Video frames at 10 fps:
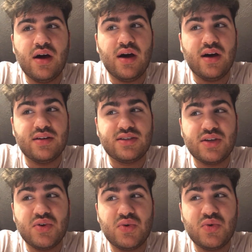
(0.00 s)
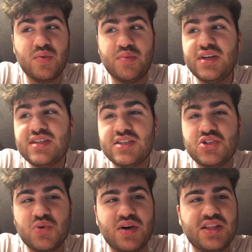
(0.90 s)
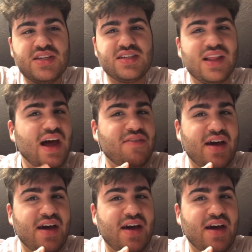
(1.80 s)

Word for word: Uh, so please enjoy this live